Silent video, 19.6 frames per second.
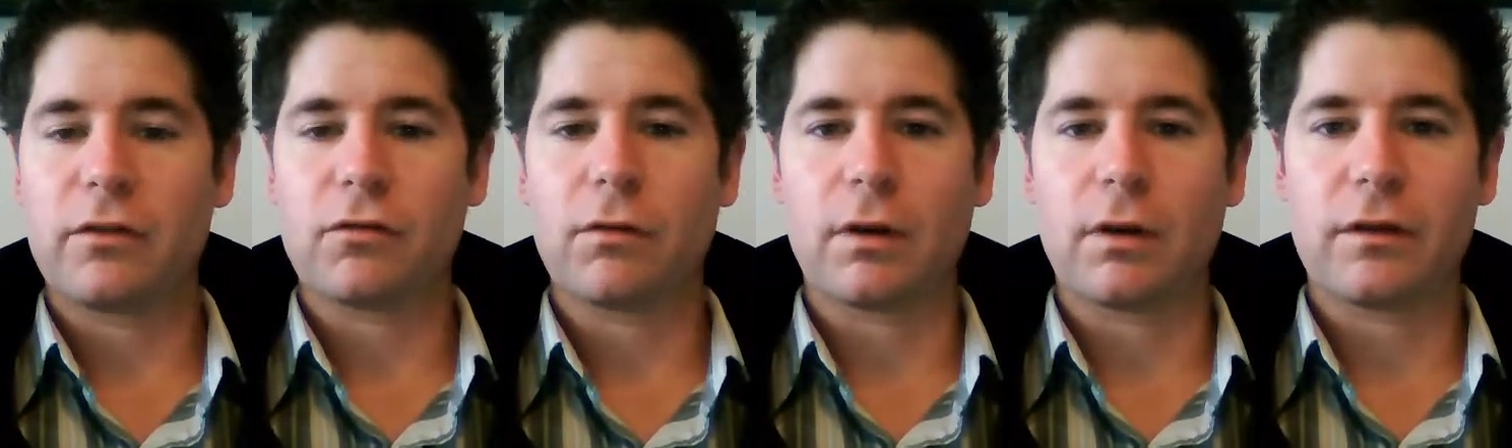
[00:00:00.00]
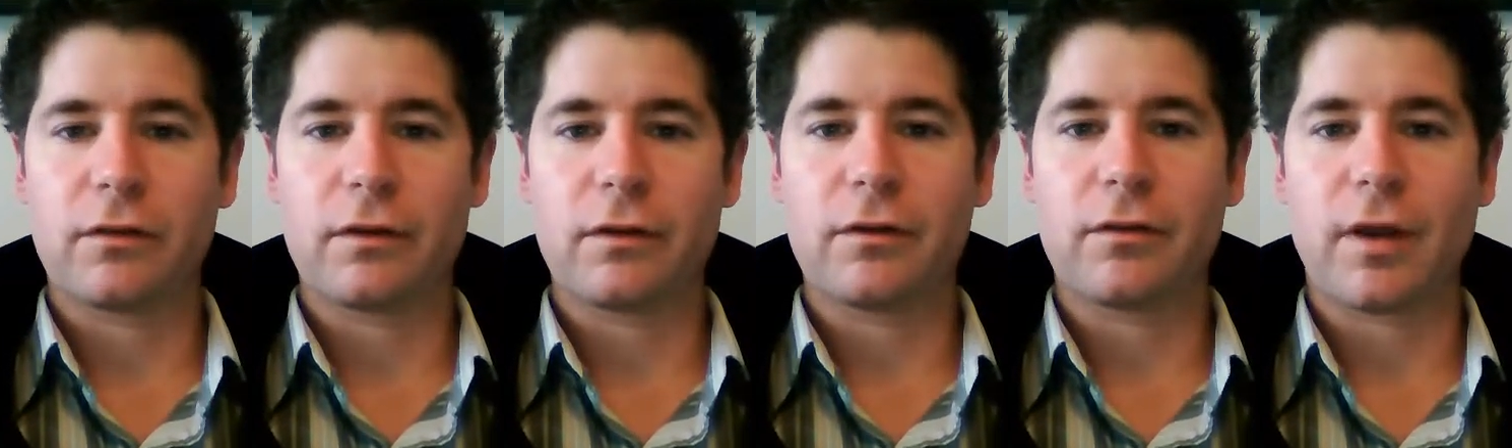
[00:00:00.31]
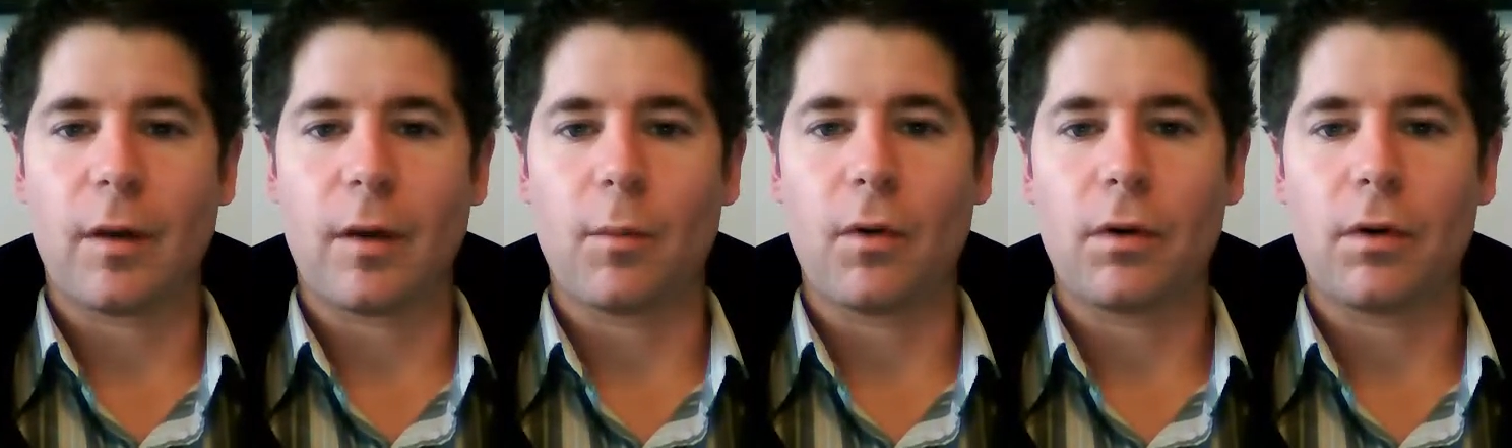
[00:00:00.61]
extra
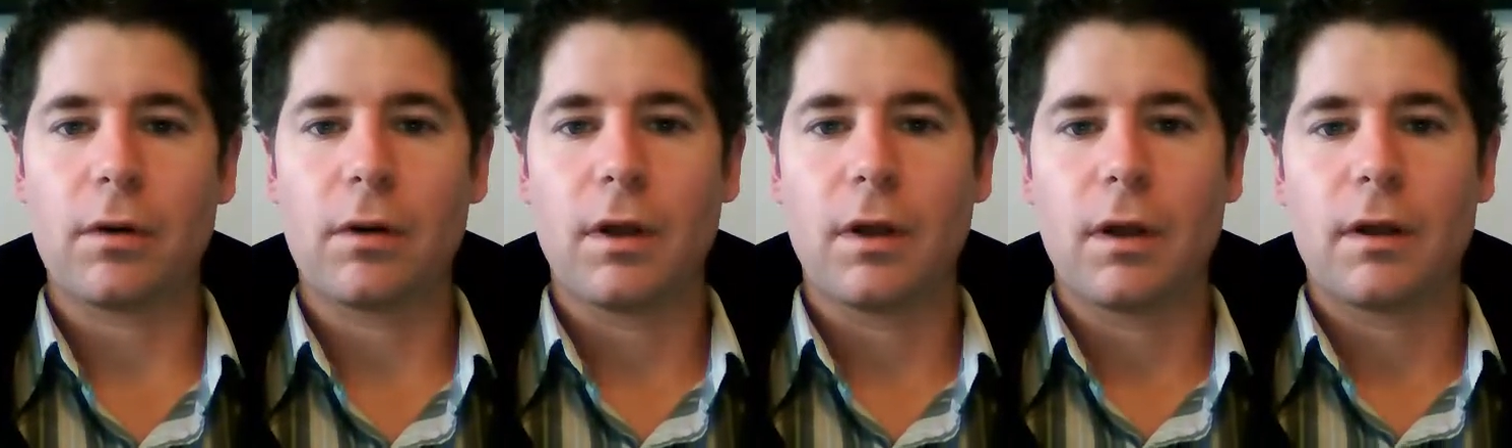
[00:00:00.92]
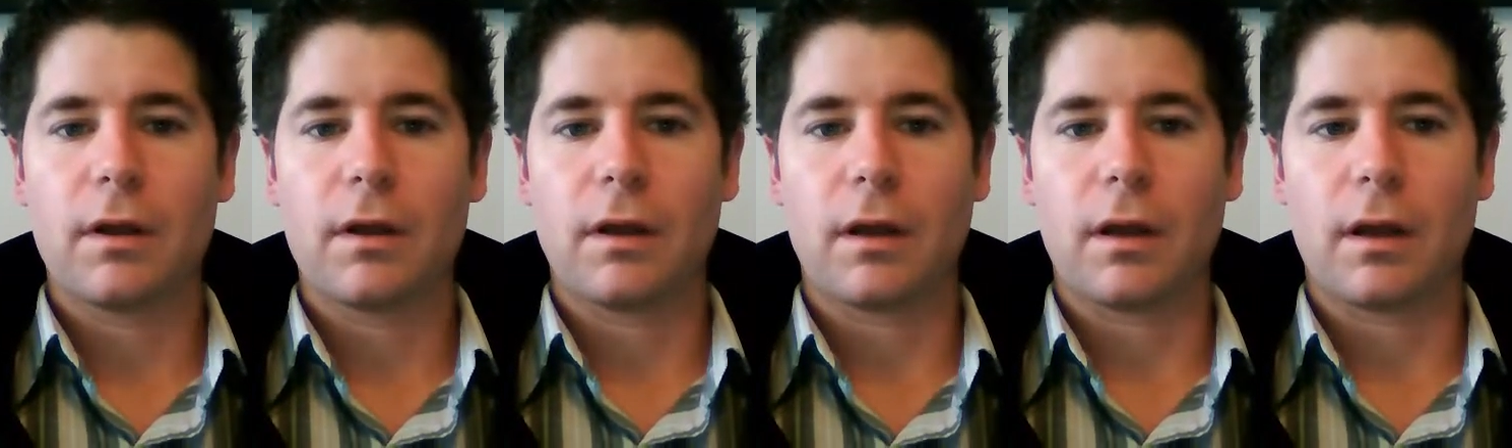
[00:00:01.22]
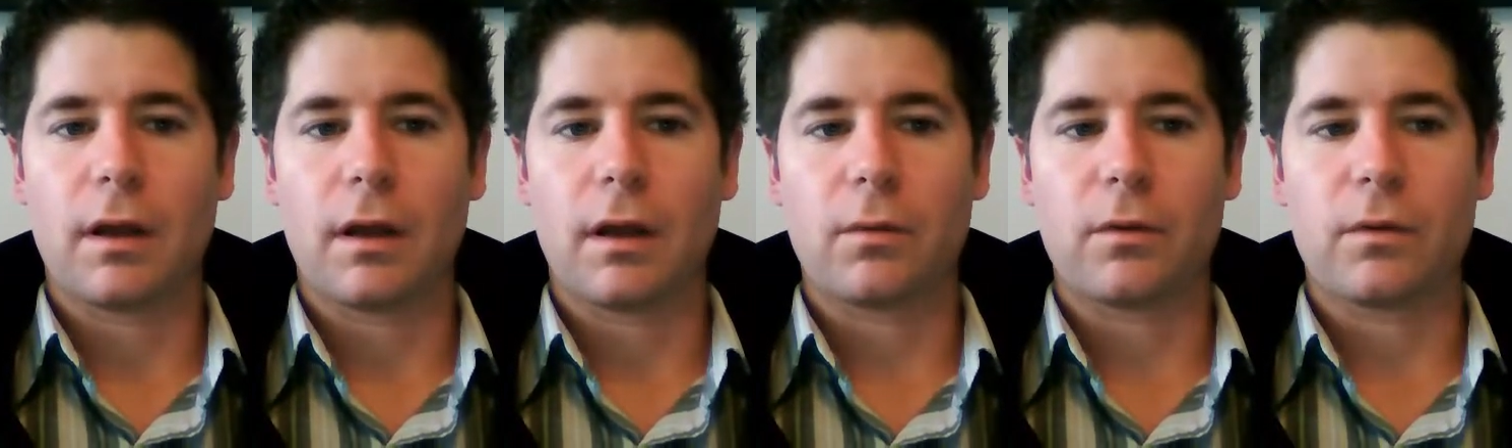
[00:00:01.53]
listings come
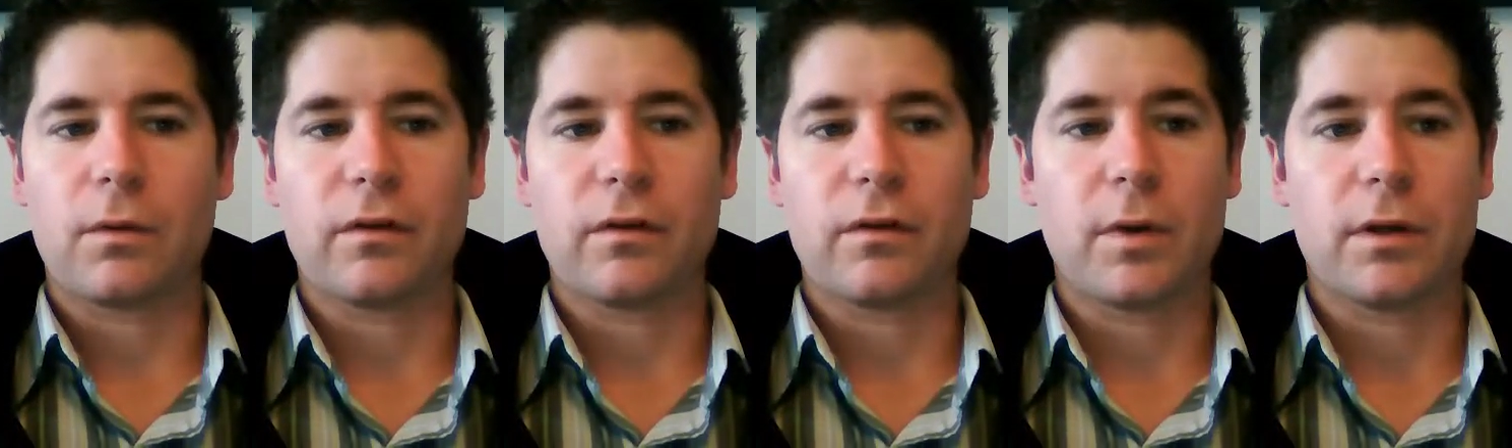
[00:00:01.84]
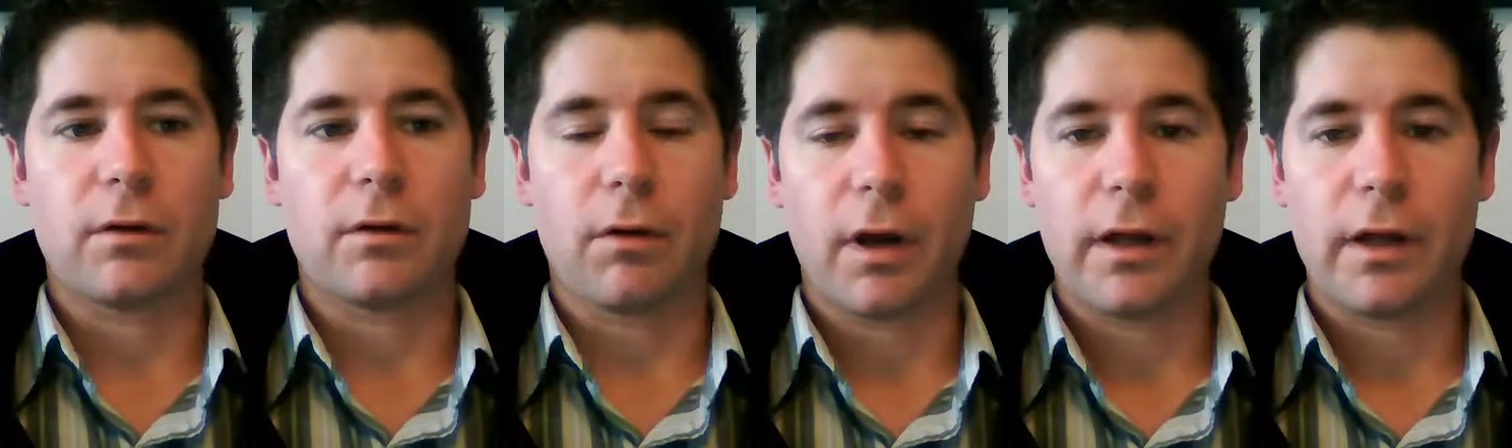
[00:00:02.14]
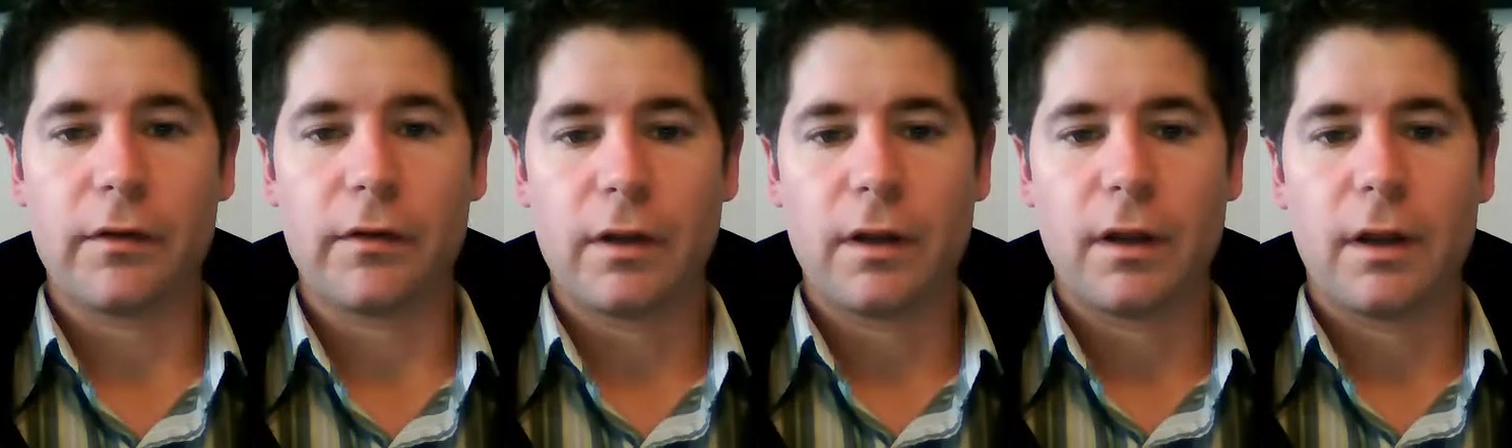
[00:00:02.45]
on, which has been
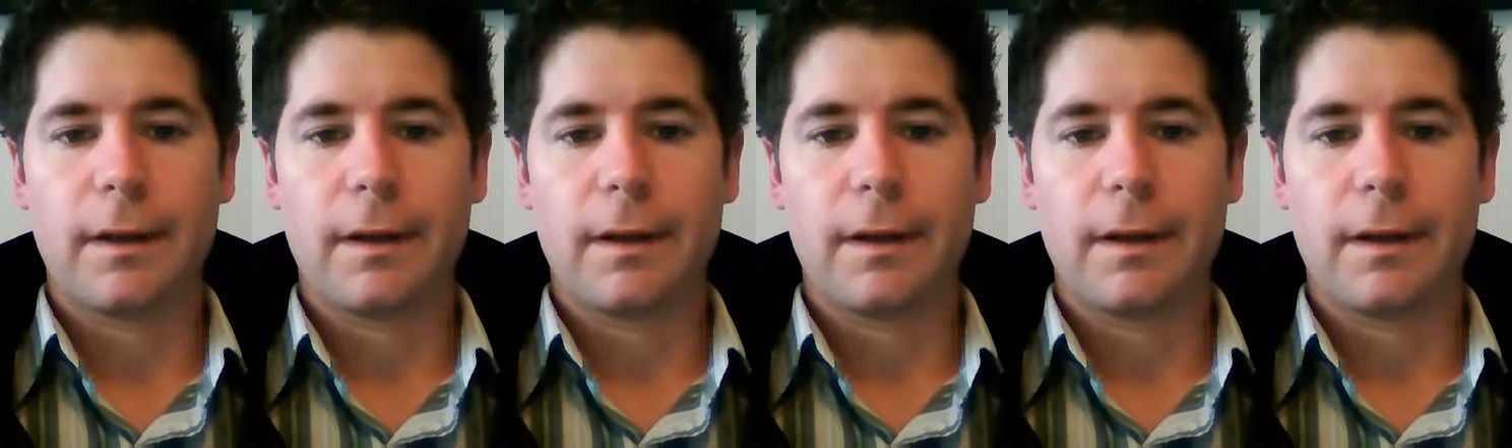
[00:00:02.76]
great.